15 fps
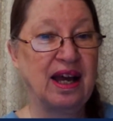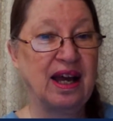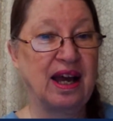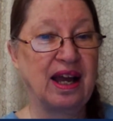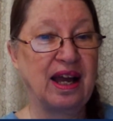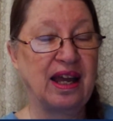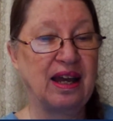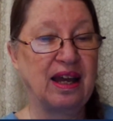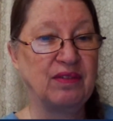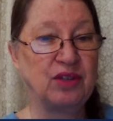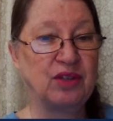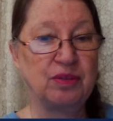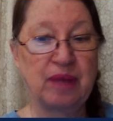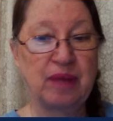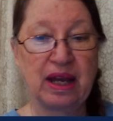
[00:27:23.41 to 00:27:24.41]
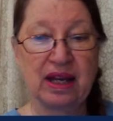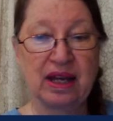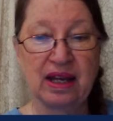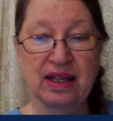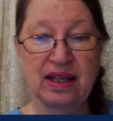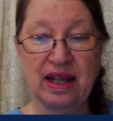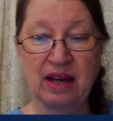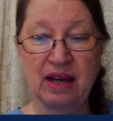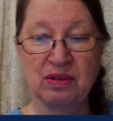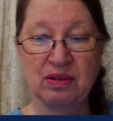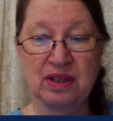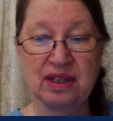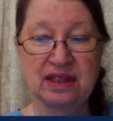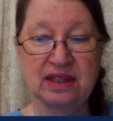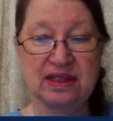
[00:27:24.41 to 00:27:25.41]
I have your back on that
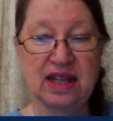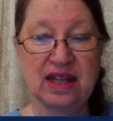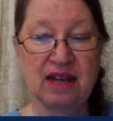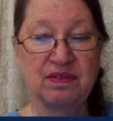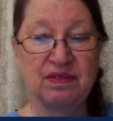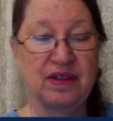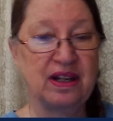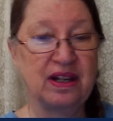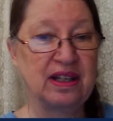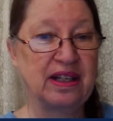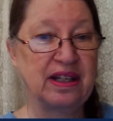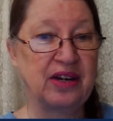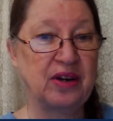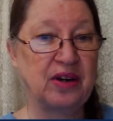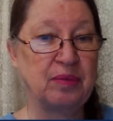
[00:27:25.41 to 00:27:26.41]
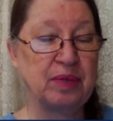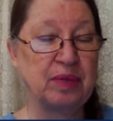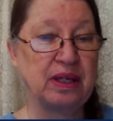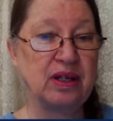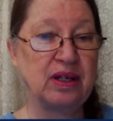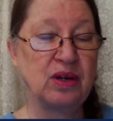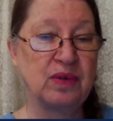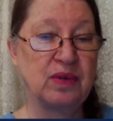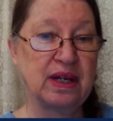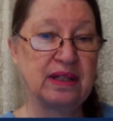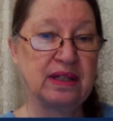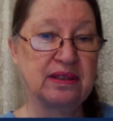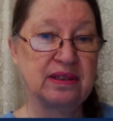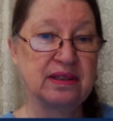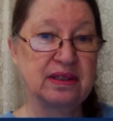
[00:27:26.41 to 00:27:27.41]
one. It's not fair to Larry, but you know what?